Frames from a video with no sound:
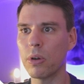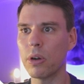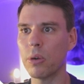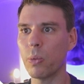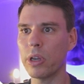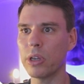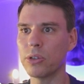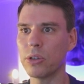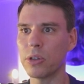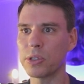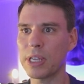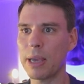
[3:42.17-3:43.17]
We could do
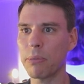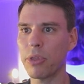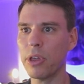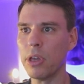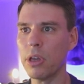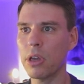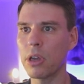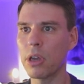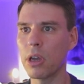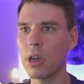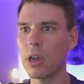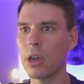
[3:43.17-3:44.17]
the same thing.
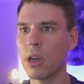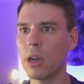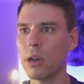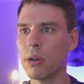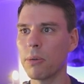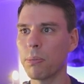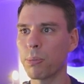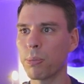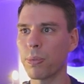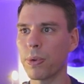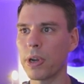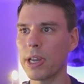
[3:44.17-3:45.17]

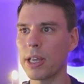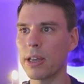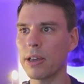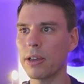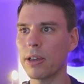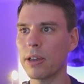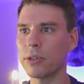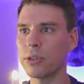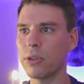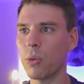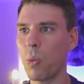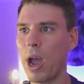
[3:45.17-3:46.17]
Bring,
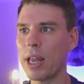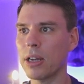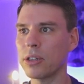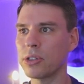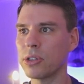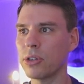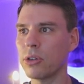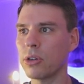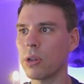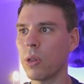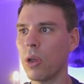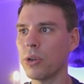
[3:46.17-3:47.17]
do the wait until
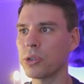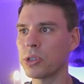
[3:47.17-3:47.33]
closer